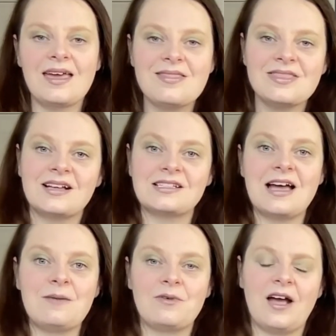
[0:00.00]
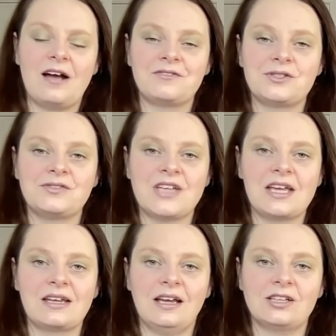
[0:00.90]
In that time, we have to have
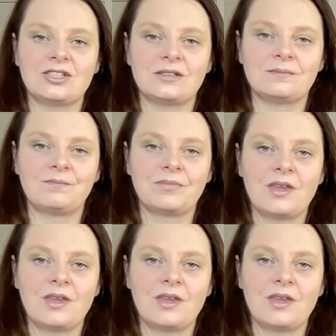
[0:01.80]
taken action